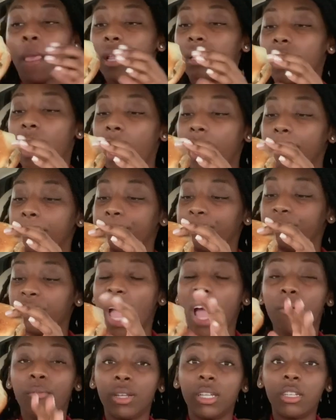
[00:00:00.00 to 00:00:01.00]
like,
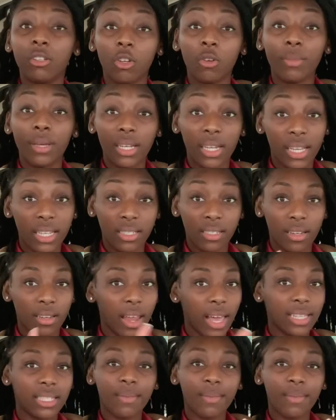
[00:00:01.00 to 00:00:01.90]
I really do be listening. Like,